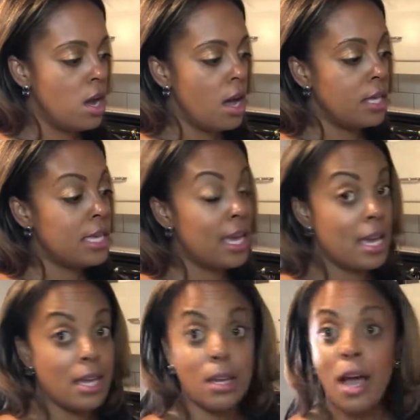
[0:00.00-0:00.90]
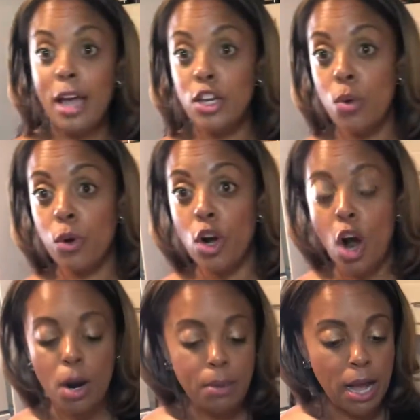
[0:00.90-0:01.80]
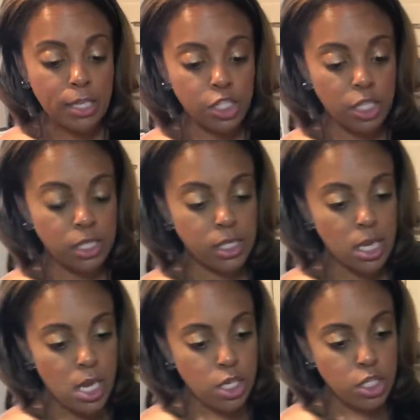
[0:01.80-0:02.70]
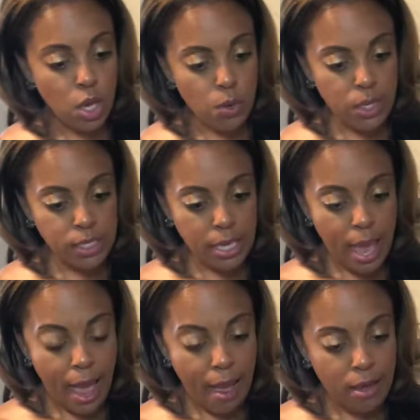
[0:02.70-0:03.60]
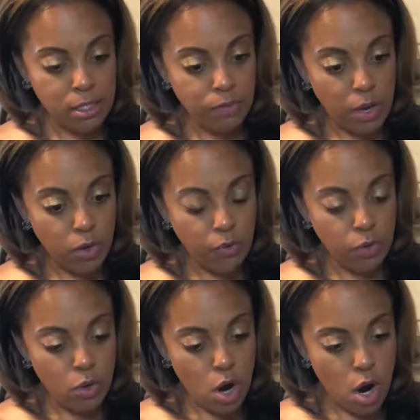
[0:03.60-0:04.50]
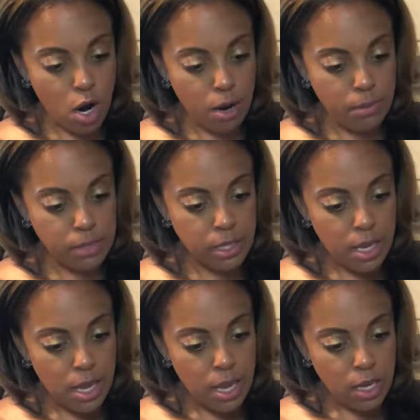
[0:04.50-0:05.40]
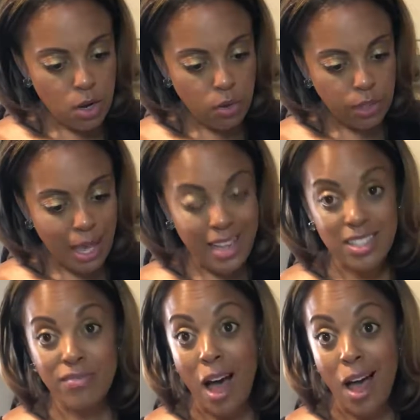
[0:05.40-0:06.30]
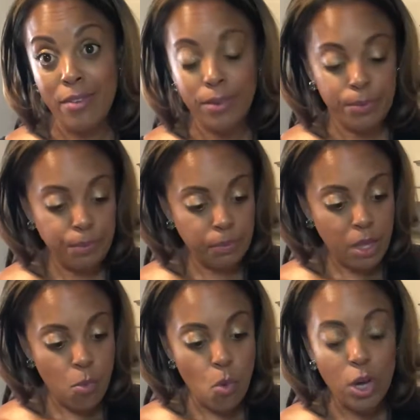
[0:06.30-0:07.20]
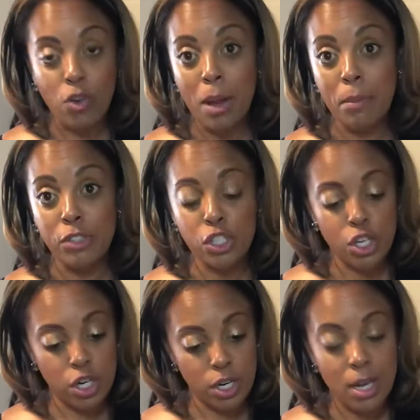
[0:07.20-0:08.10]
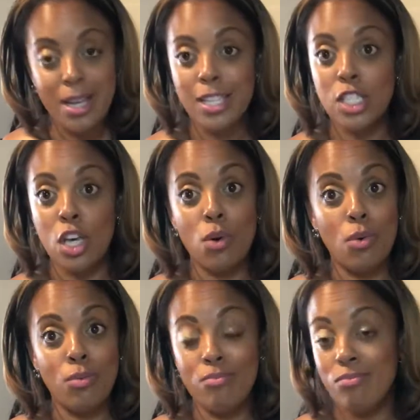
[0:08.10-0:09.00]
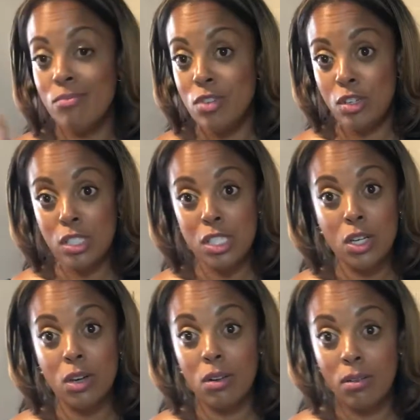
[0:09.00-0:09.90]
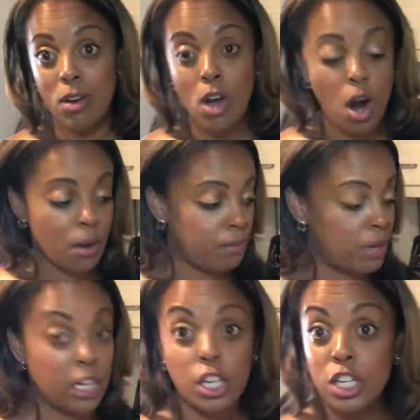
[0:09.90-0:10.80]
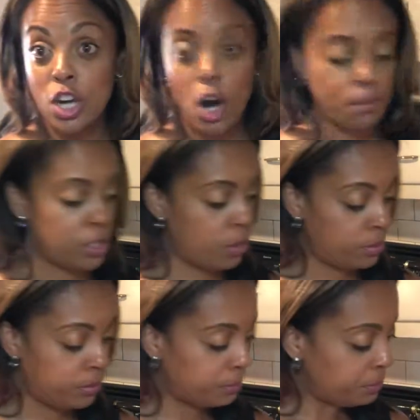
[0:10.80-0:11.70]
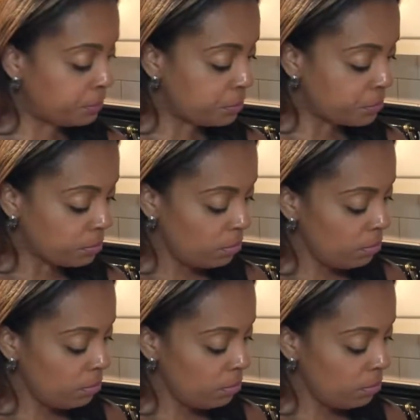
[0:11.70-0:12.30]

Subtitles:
Again, I know we're carb conscious, so this has very few carbs. It only has 5 and 1 gram of sugar, so you're still in a good carb state.